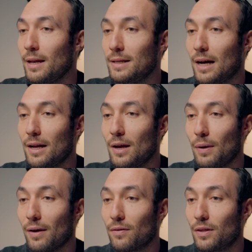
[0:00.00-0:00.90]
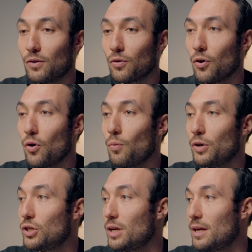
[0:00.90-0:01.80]
Now down here we have 0,
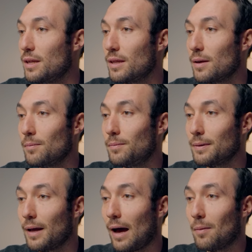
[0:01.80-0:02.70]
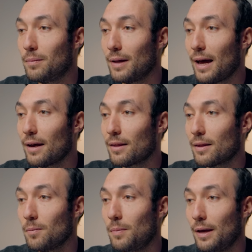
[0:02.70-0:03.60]
which is our blacks
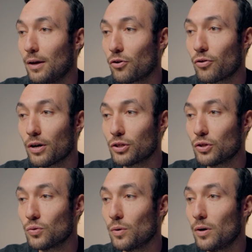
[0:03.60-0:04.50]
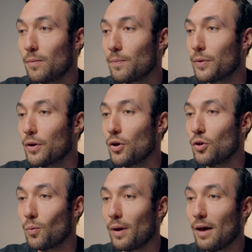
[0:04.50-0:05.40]
being crushed as well.
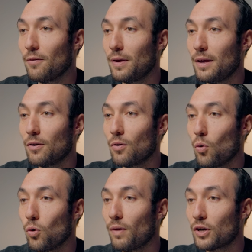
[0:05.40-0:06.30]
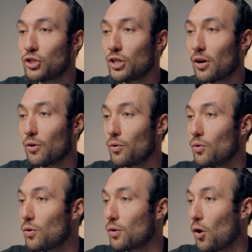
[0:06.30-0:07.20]
So we have here all of our
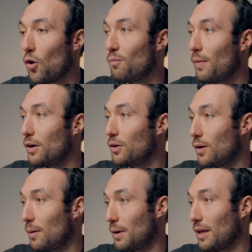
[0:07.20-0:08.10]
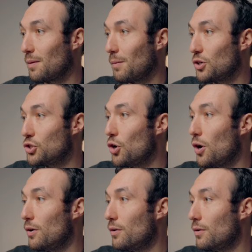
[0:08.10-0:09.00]
shadows of I'm guessing my
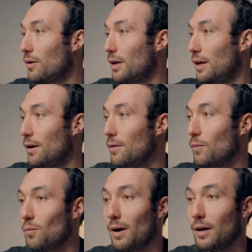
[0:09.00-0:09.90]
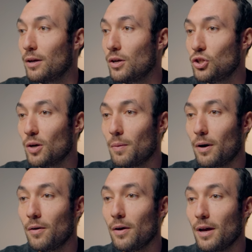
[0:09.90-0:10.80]
shirt here, my
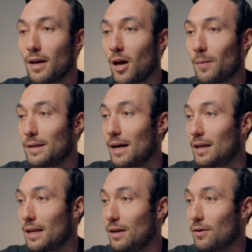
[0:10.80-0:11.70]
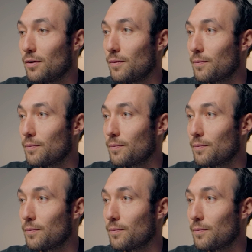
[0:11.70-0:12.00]
jumper, coming down here.